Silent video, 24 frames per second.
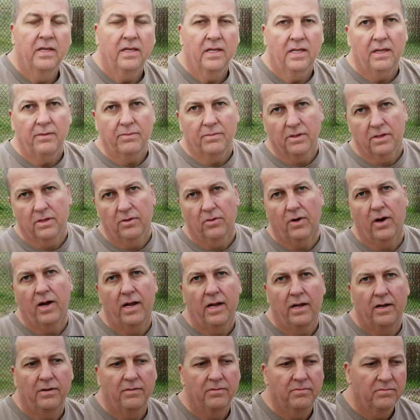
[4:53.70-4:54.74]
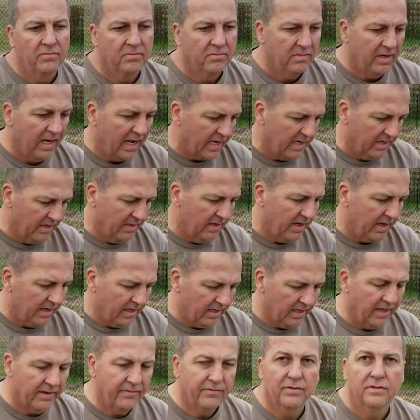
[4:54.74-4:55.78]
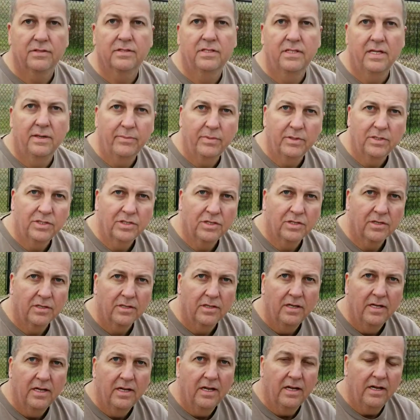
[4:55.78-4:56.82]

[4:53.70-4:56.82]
Keep the ground at a level temperature.